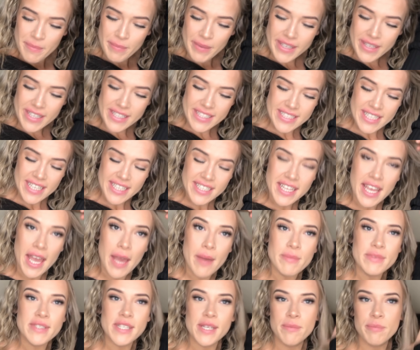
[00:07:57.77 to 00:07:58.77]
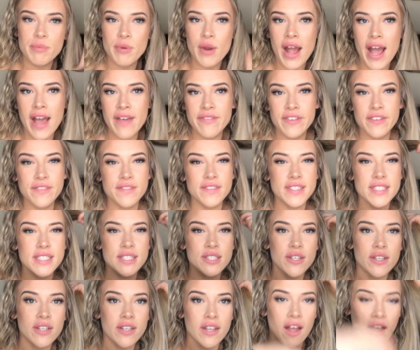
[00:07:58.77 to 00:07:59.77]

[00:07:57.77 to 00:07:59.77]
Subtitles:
because I'd kept it private for so